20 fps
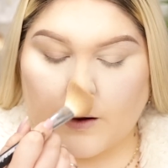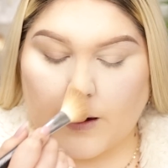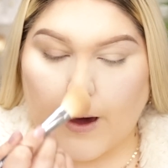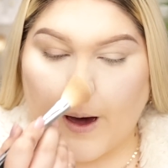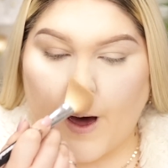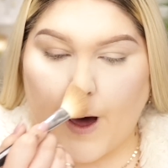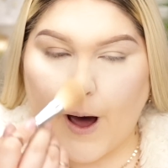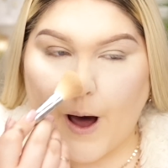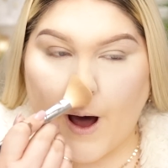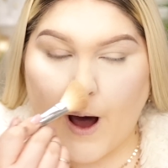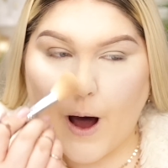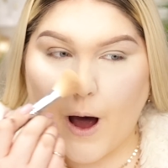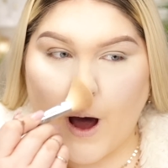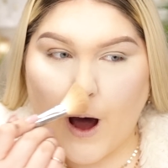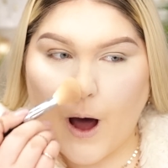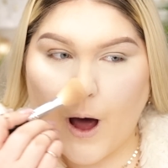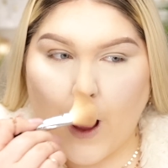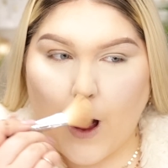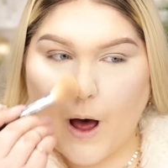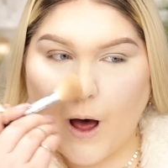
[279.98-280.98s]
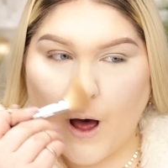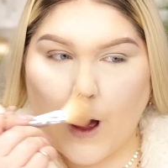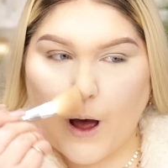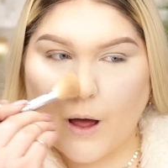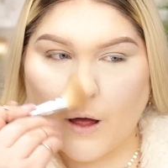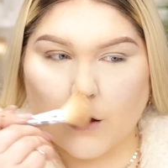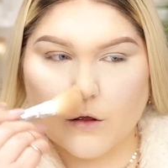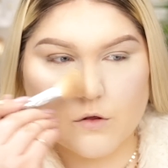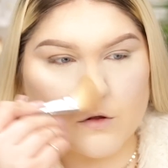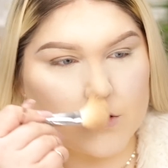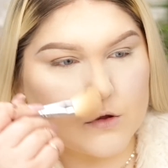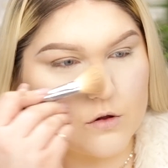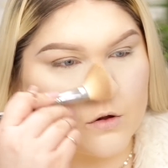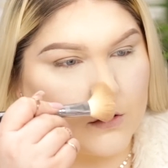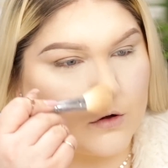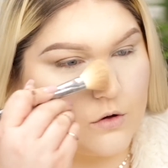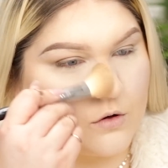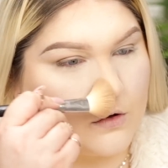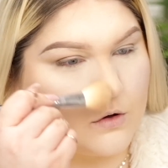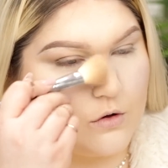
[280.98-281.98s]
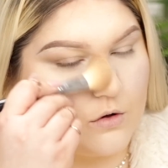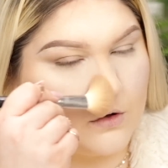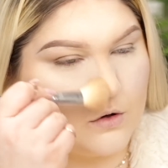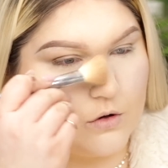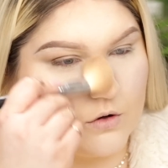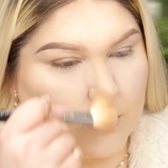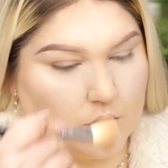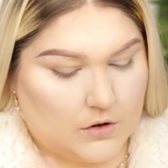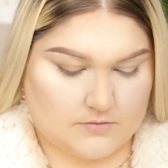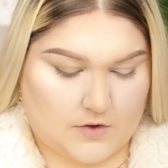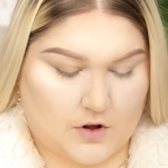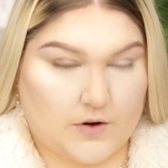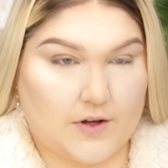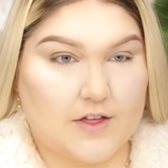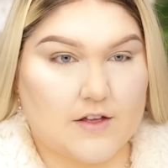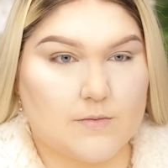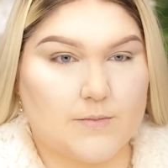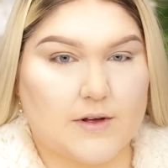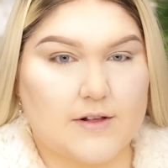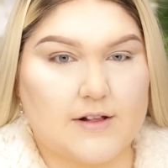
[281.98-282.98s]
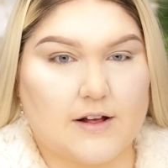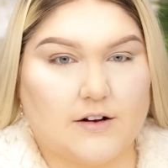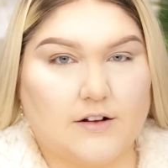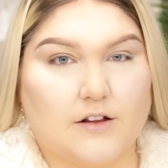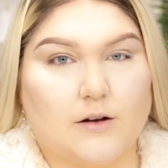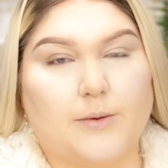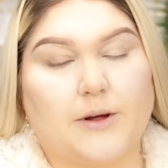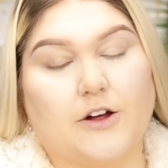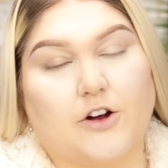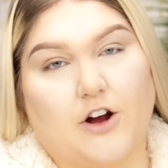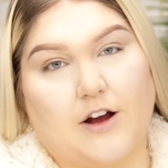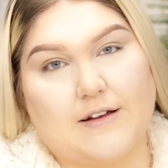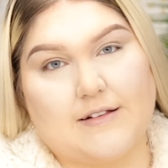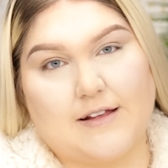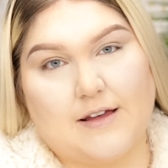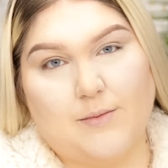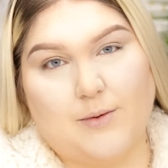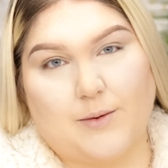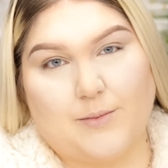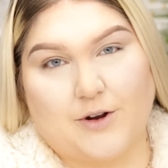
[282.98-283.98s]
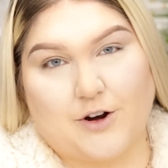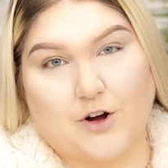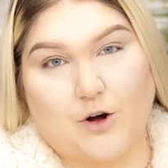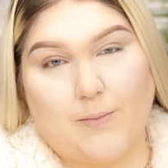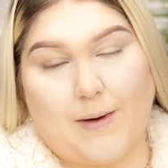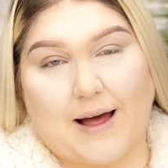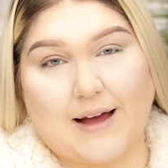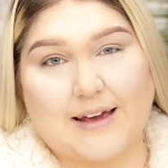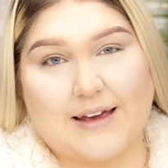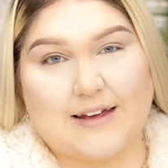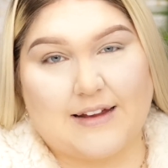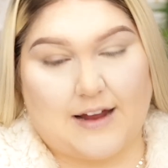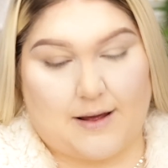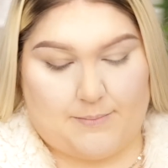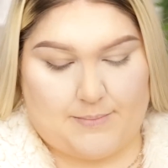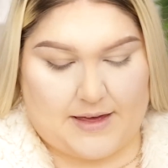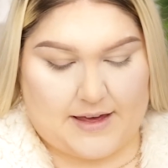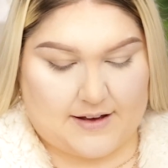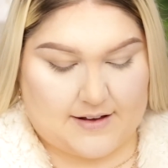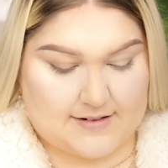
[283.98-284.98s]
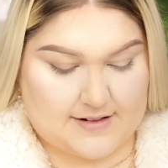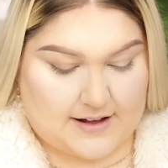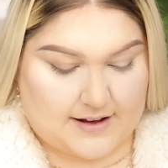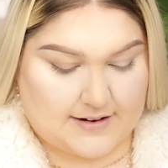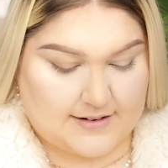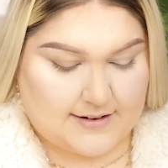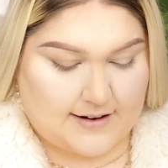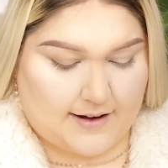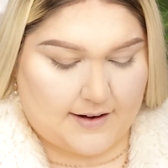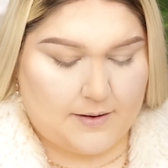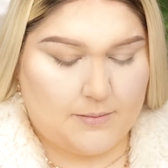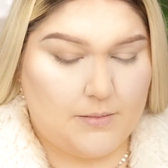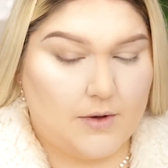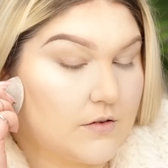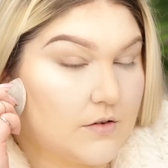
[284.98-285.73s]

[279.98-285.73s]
Yes. Okay, this might sound a little bit crazy, but I'm going to go back in and bake a second time.